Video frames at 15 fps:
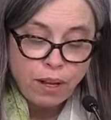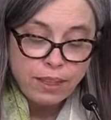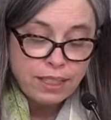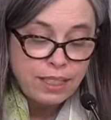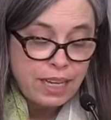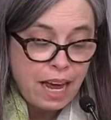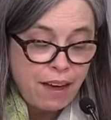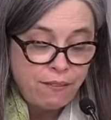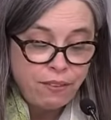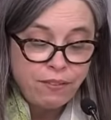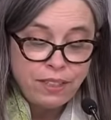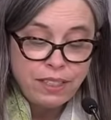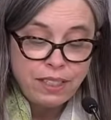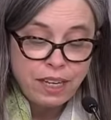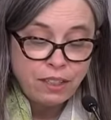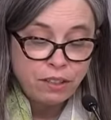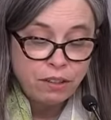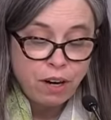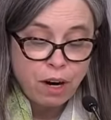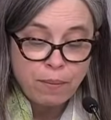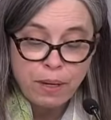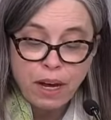While the staff of the
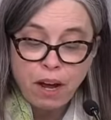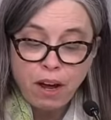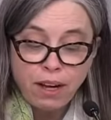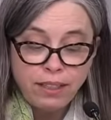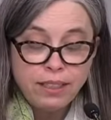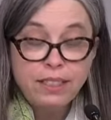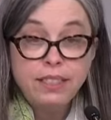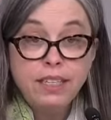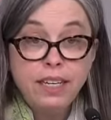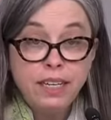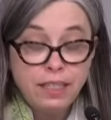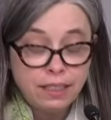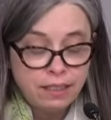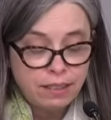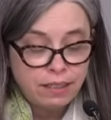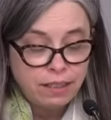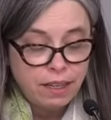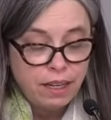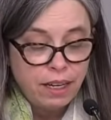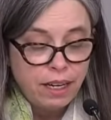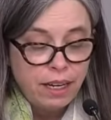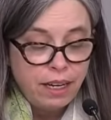center are behind the scenes,
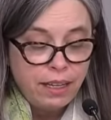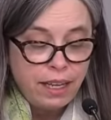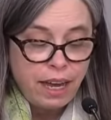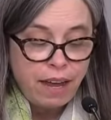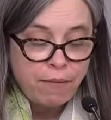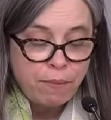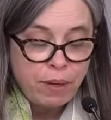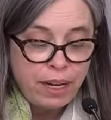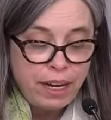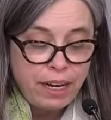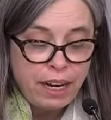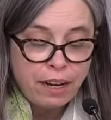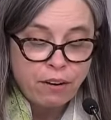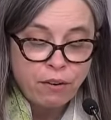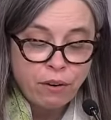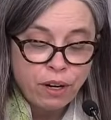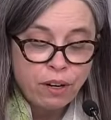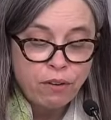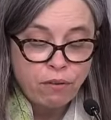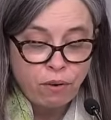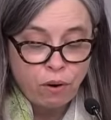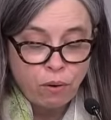they have played a
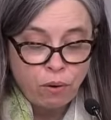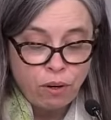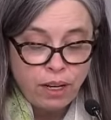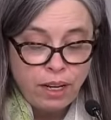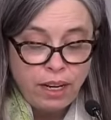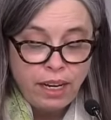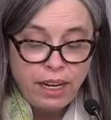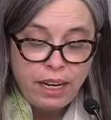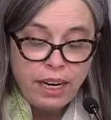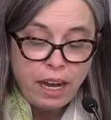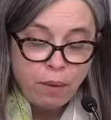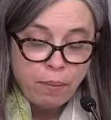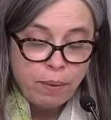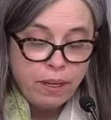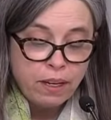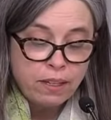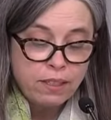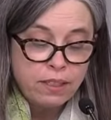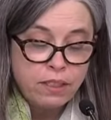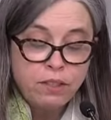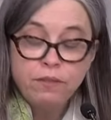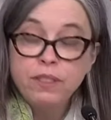critical role in helping
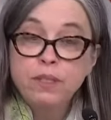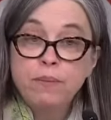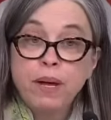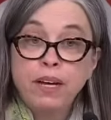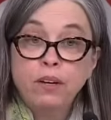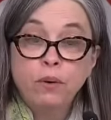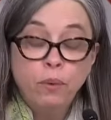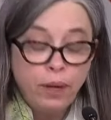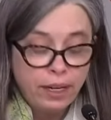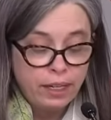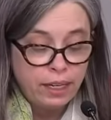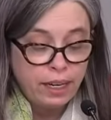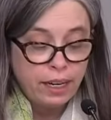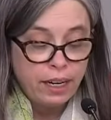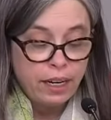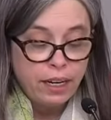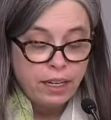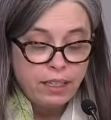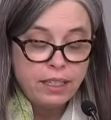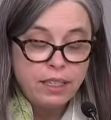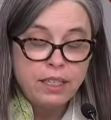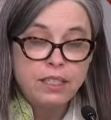us to respond quickly
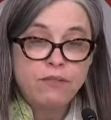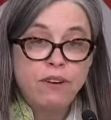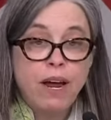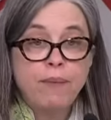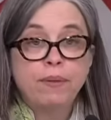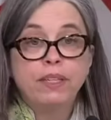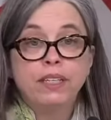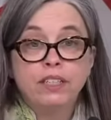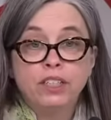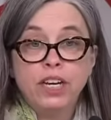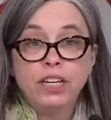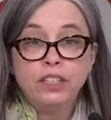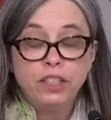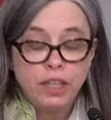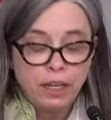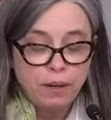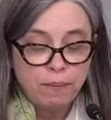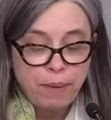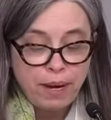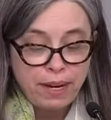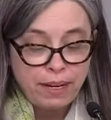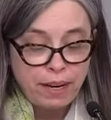to this rapidly changing
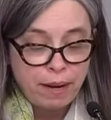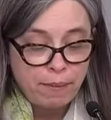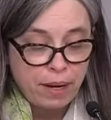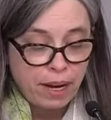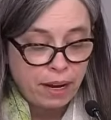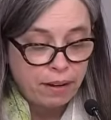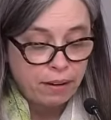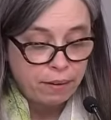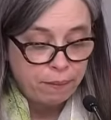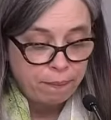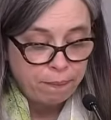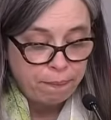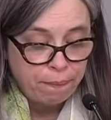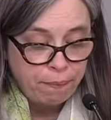pandemic.